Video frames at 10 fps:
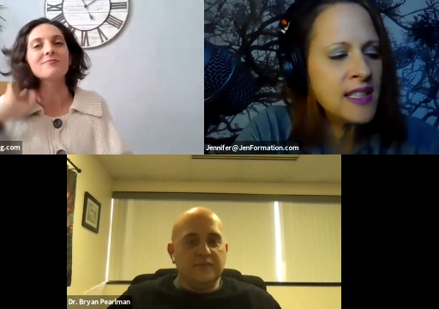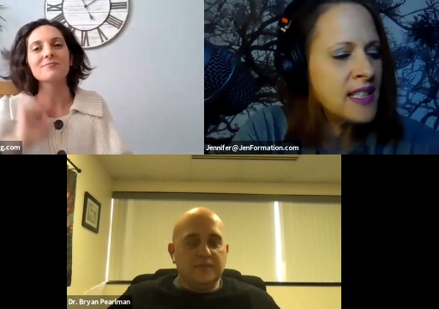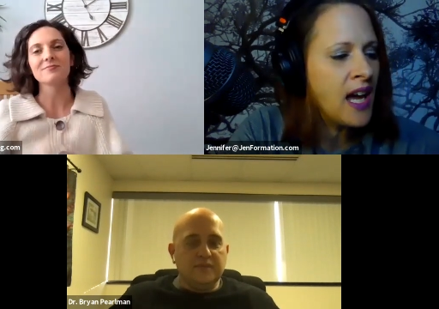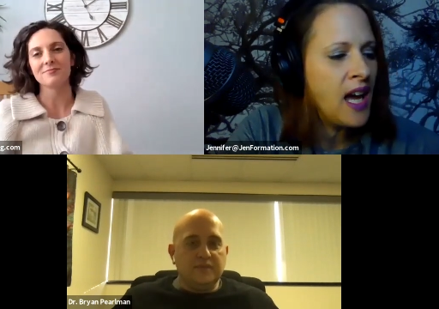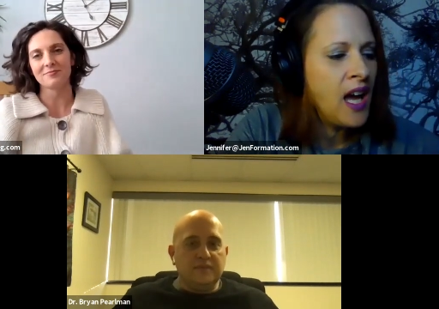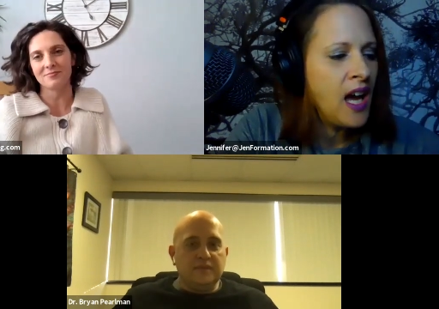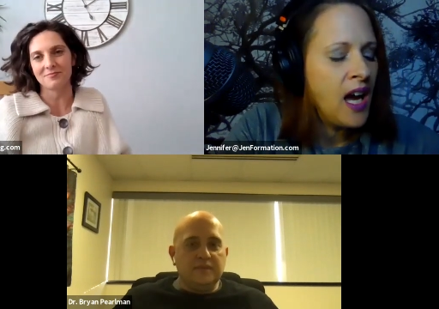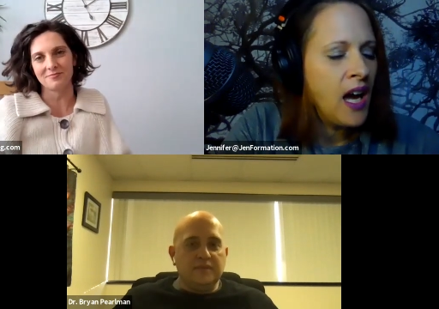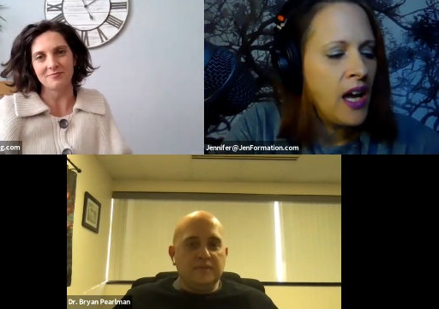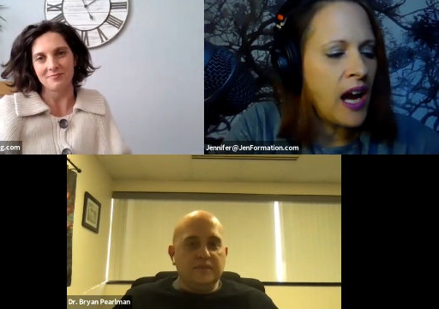Speaker 1: Is
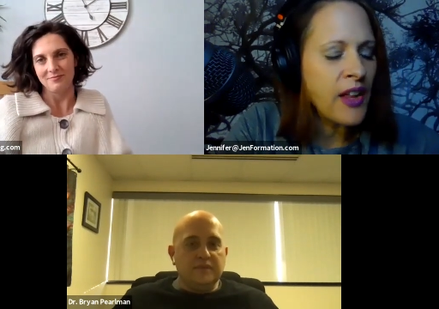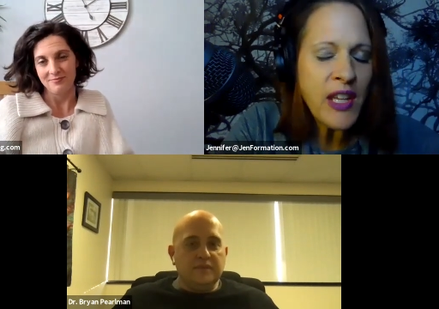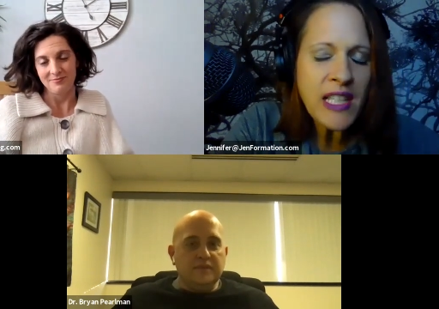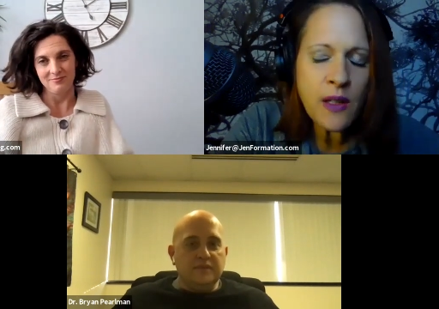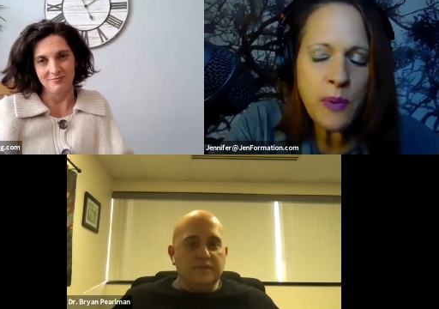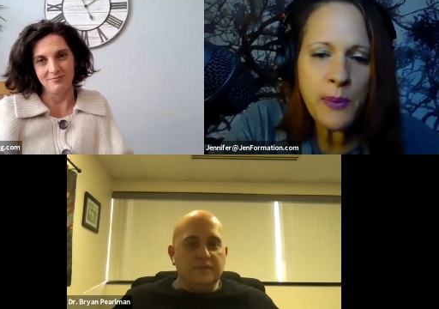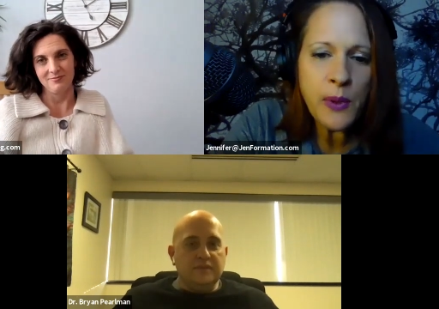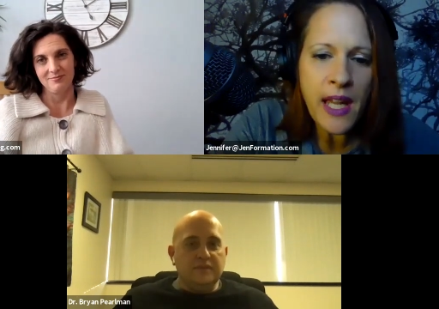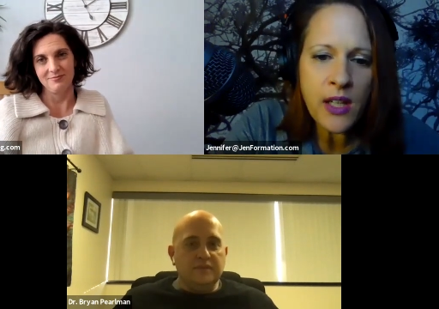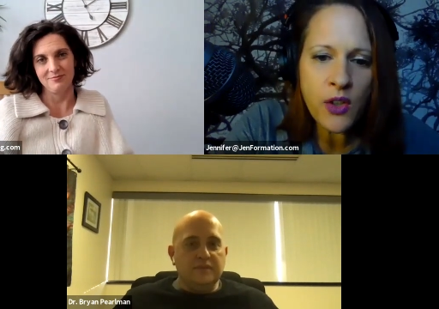I think some
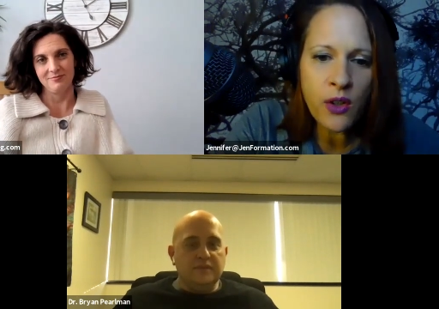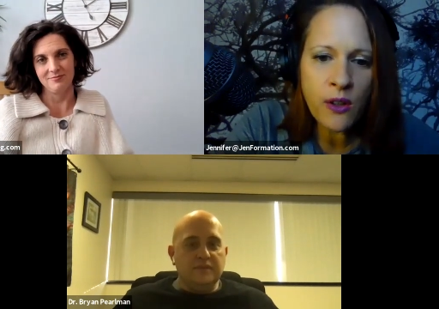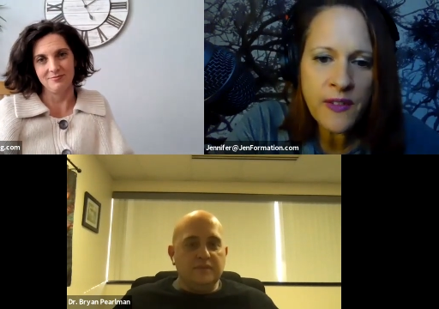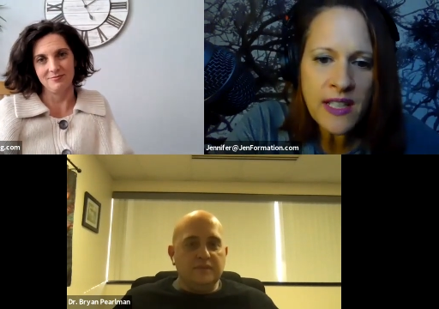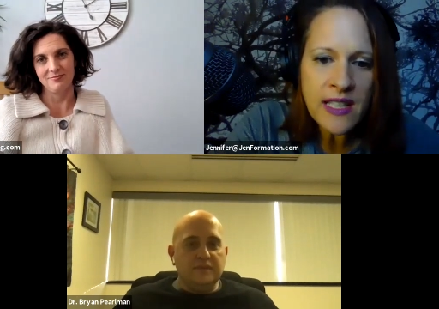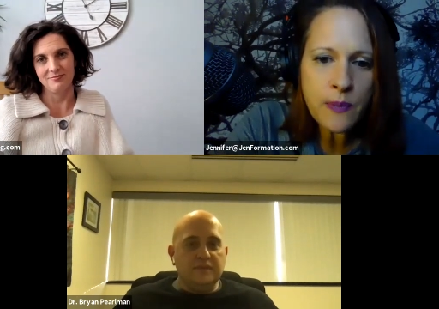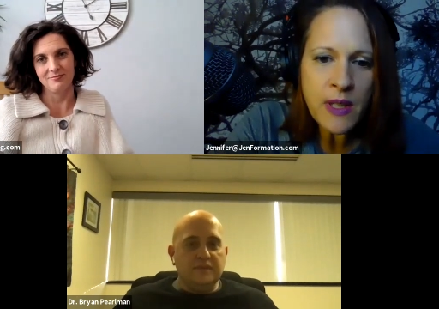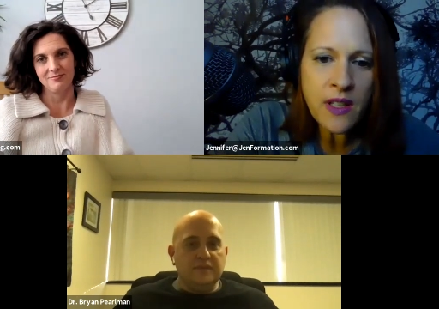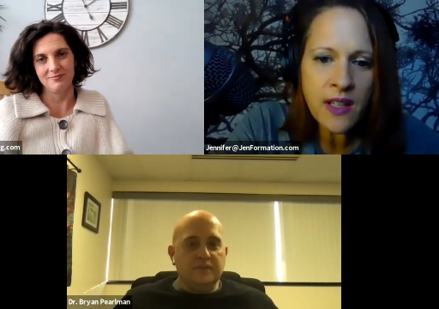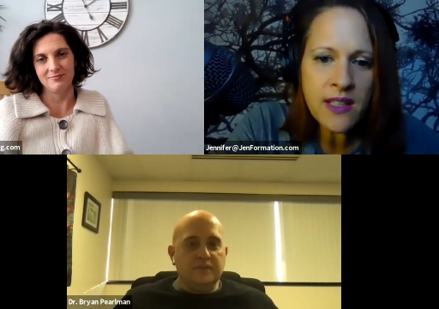people get nervous
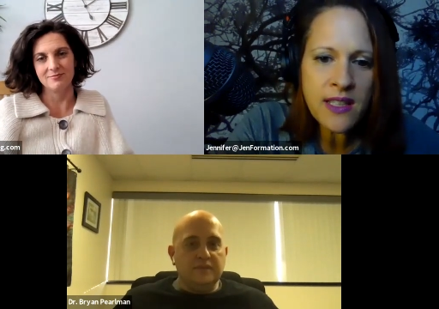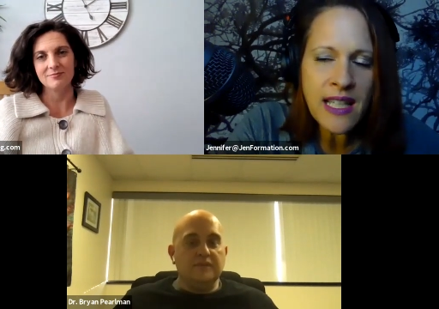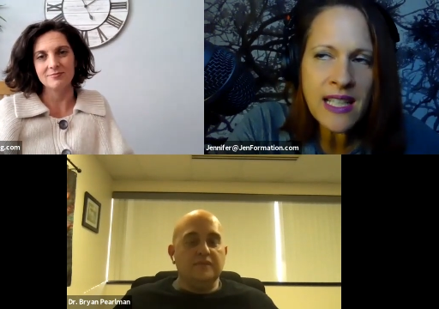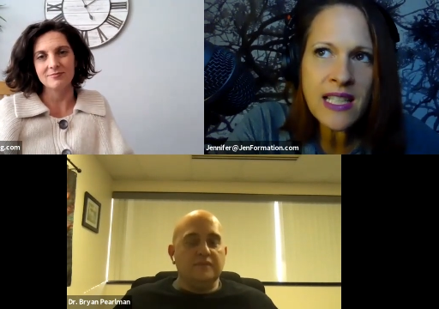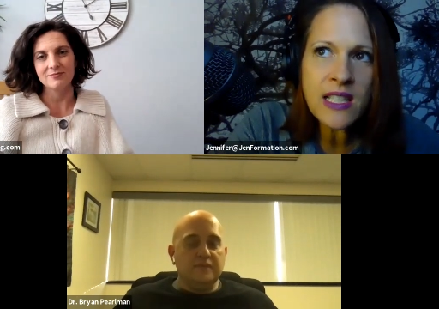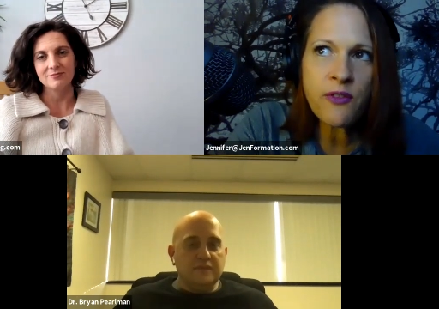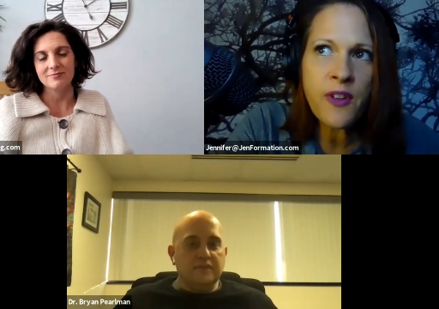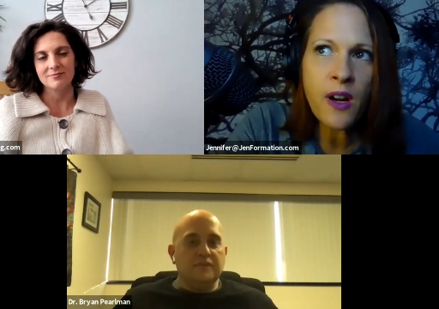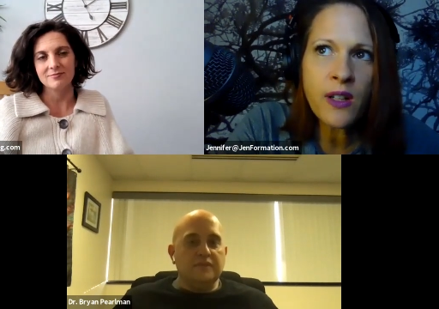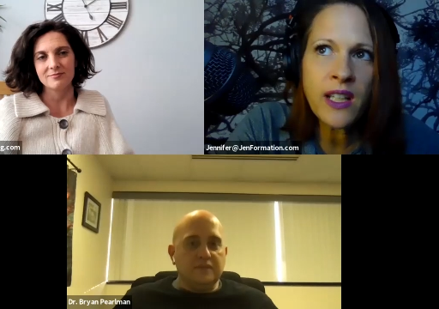because it's
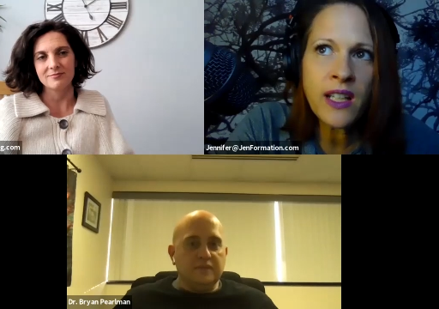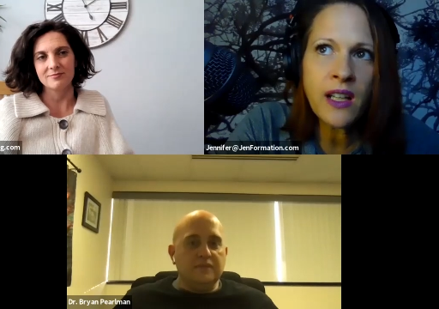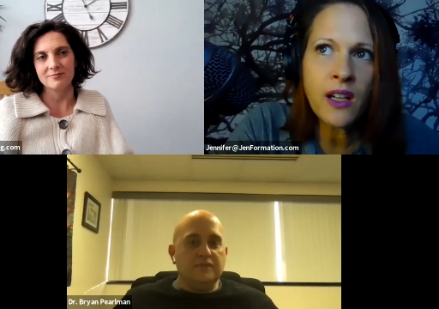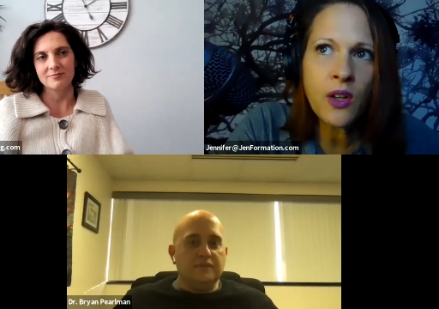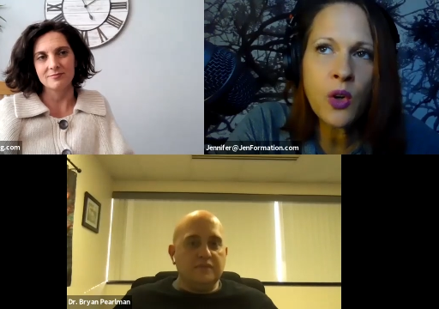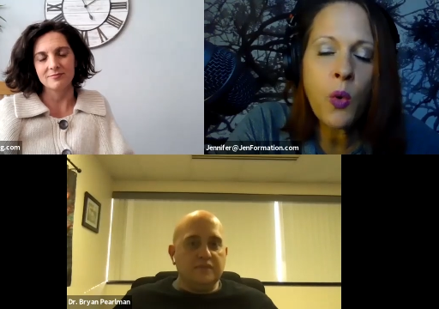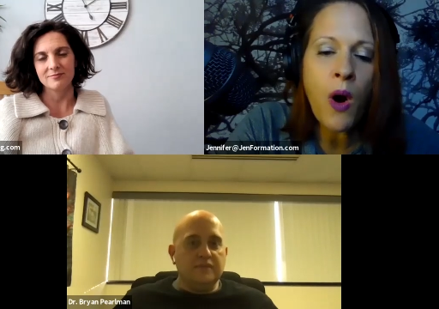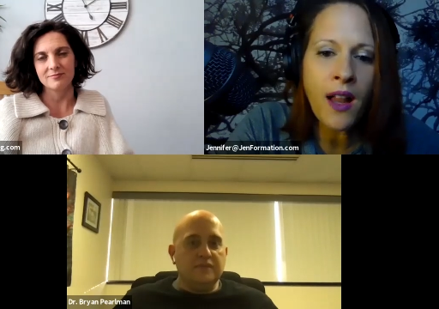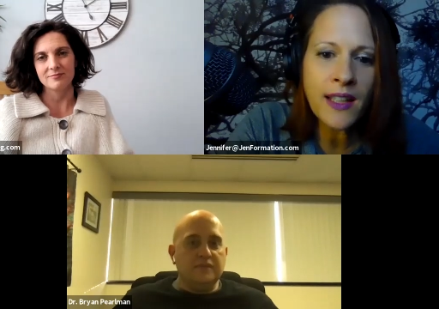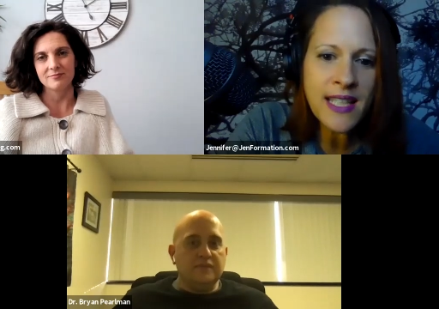very
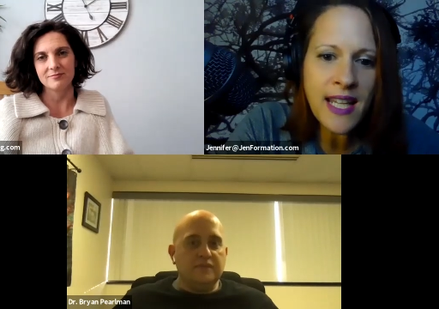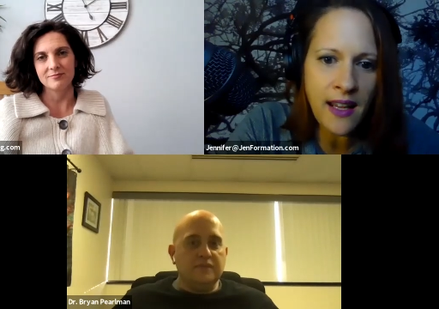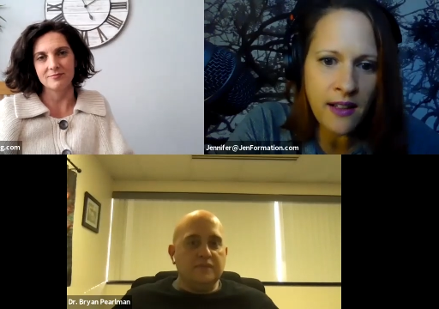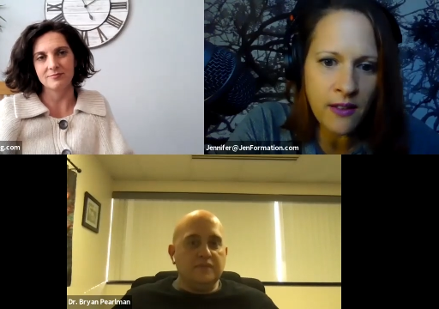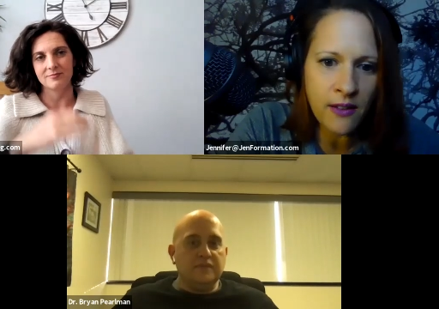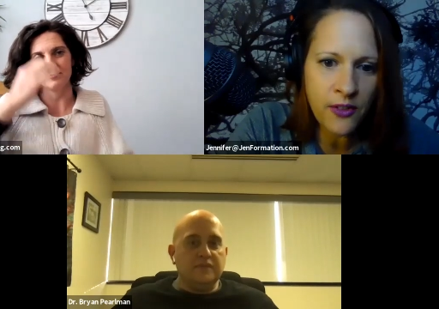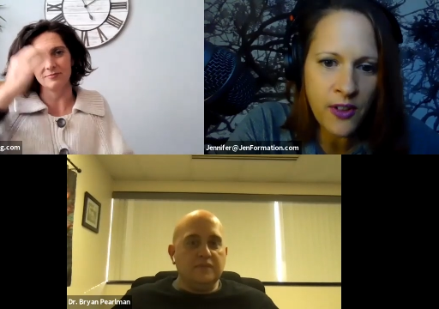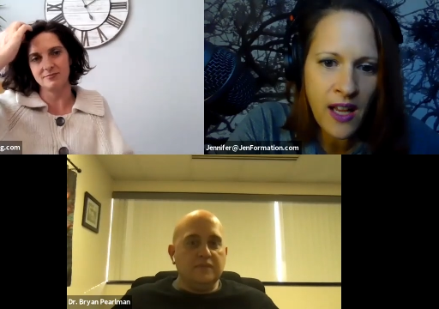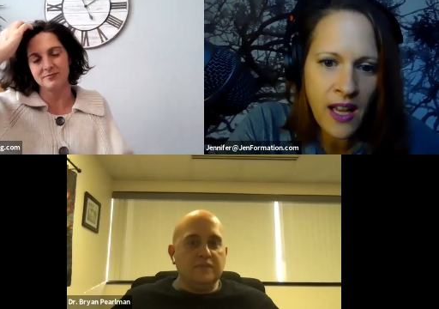qualitative